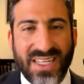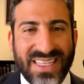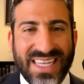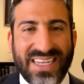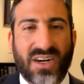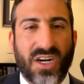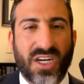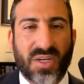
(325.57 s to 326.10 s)

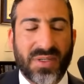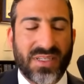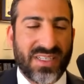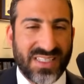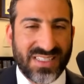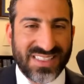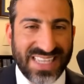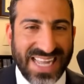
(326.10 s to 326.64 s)
that argument
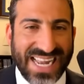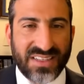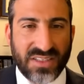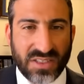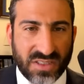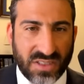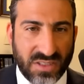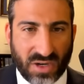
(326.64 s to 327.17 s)
is not
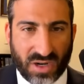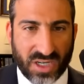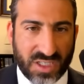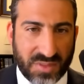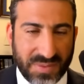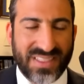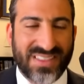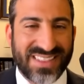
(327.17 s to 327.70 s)
a good argument.